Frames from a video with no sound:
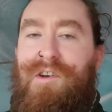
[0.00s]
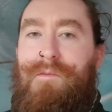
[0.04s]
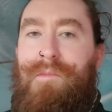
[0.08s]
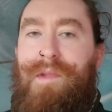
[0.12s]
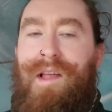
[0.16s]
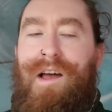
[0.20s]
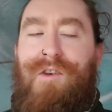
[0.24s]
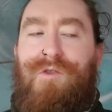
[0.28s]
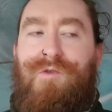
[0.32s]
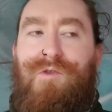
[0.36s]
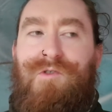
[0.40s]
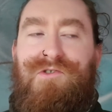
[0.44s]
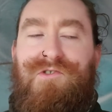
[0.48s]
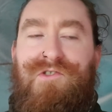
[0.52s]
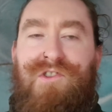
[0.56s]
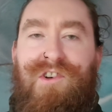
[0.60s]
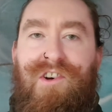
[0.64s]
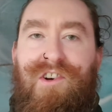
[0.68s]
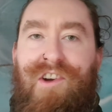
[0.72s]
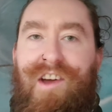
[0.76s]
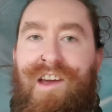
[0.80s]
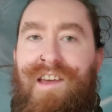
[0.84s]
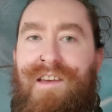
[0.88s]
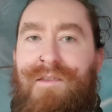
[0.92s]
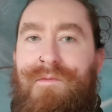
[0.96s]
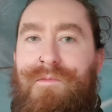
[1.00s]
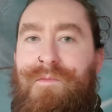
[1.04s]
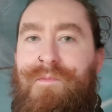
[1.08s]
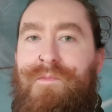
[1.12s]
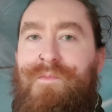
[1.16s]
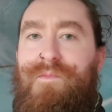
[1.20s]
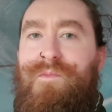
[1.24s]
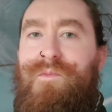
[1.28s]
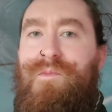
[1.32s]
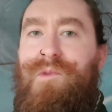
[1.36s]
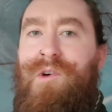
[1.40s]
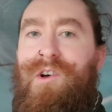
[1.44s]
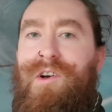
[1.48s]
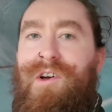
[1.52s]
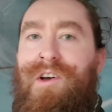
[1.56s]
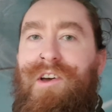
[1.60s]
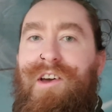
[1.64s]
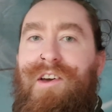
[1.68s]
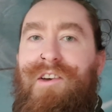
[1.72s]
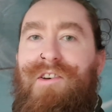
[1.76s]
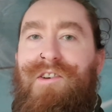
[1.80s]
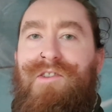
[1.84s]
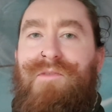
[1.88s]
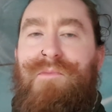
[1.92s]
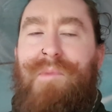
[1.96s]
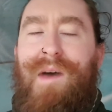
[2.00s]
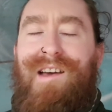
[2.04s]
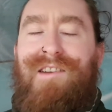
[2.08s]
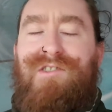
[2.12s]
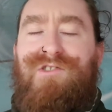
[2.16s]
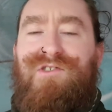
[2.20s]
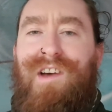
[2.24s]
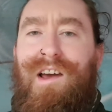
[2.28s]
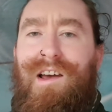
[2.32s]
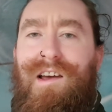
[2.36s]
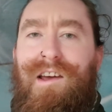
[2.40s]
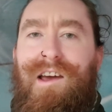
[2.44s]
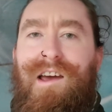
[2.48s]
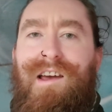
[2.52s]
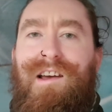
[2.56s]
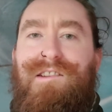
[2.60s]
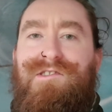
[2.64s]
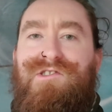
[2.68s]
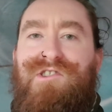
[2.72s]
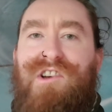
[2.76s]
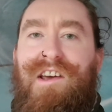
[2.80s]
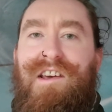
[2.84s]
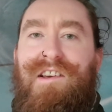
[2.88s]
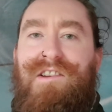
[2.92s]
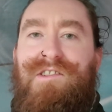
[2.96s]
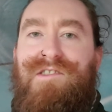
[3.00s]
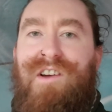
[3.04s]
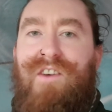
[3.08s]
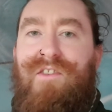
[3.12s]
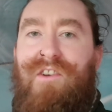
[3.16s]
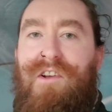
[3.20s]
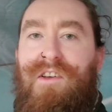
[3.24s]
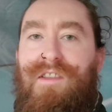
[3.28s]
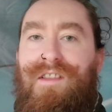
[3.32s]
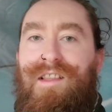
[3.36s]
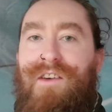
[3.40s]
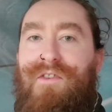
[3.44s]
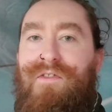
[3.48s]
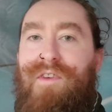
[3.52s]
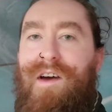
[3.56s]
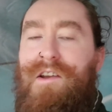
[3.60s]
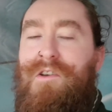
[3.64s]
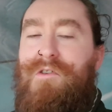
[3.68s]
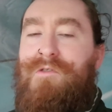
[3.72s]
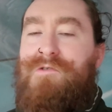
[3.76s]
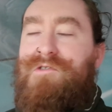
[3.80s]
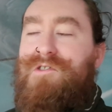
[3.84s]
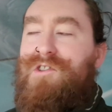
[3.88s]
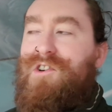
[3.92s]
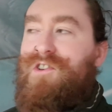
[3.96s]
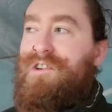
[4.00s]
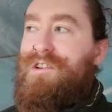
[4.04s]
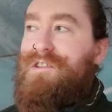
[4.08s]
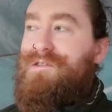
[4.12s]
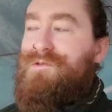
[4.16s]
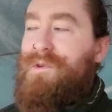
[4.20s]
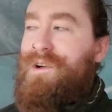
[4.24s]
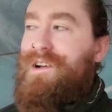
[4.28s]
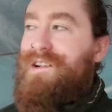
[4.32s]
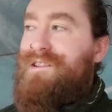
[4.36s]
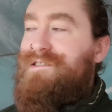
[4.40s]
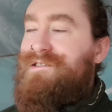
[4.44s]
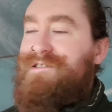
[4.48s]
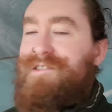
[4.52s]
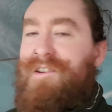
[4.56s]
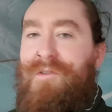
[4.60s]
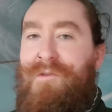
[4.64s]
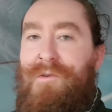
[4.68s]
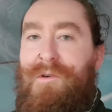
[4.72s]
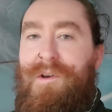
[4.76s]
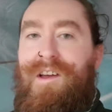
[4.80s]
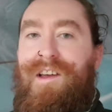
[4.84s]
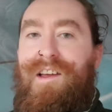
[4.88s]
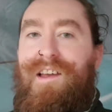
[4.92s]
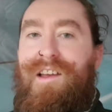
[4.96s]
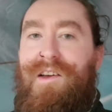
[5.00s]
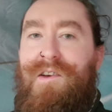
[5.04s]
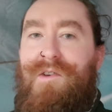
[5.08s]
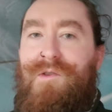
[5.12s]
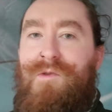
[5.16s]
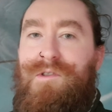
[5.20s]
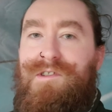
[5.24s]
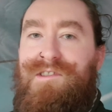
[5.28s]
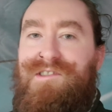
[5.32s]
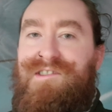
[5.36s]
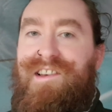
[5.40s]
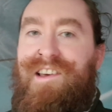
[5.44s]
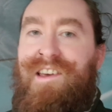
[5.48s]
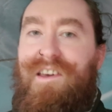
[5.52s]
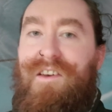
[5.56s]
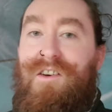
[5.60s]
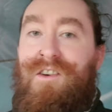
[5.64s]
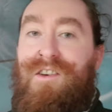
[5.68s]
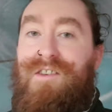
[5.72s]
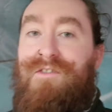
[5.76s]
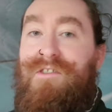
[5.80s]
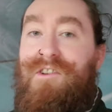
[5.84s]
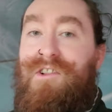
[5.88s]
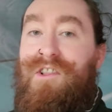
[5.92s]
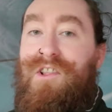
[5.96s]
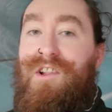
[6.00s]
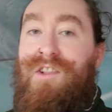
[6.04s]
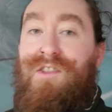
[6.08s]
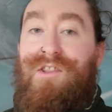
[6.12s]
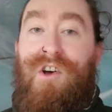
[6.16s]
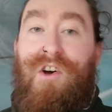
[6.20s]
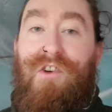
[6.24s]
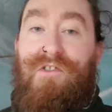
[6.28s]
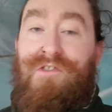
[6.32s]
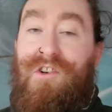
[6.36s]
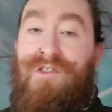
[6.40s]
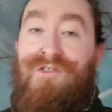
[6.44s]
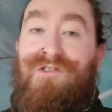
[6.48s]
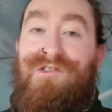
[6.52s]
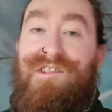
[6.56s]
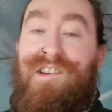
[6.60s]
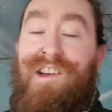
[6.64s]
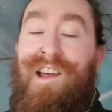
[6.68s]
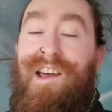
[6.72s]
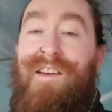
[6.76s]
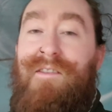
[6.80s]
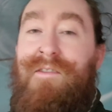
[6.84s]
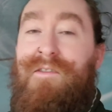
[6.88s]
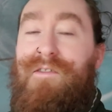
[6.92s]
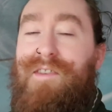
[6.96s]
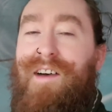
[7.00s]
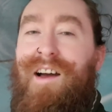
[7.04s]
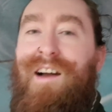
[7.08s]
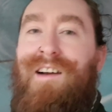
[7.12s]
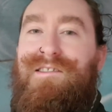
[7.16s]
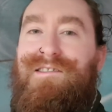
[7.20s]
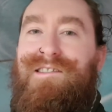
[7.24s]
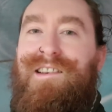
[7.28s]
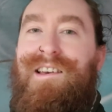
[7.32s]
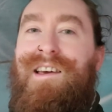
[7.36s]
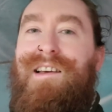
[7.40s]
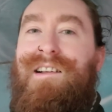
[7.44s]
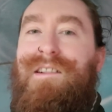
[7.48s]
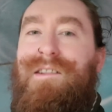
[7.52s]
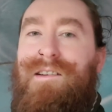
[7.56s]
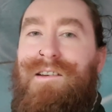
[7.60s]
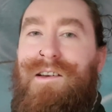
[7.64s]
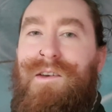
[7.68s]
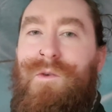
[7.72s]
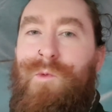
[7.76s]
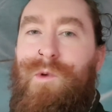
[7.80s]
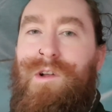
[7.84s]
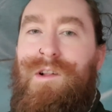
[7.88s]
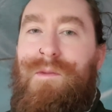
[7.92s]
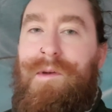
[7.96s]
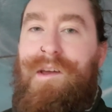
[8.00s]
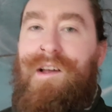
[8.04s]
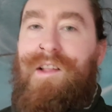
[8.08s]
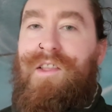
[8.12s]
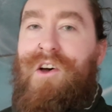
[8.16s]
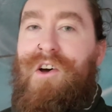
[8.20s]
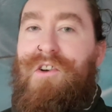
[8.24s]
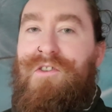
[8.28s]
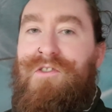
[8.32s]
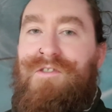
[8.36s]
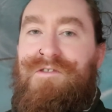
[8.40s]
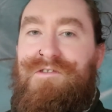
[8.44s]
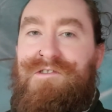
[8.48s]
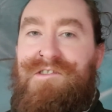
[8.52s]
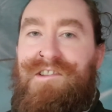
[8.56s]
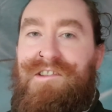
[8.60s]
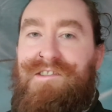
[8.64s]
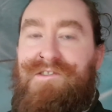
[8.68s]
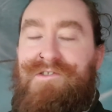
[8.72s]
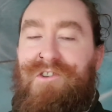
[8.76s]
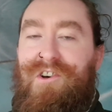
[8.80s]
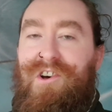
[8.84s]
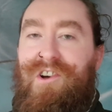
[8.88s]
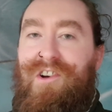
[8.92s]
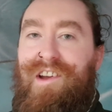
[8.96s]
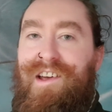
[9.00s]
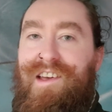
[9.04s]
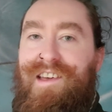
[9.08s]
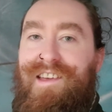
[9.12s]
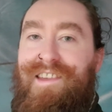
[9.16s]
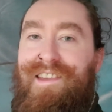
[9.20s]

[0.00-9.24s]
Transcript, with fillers: Blackwood story, but I might try a J. Sheridan Le Fanu story as well. So we'll see, or even a Lord Dunsany. In fact, it will be a Lord Dunsany story.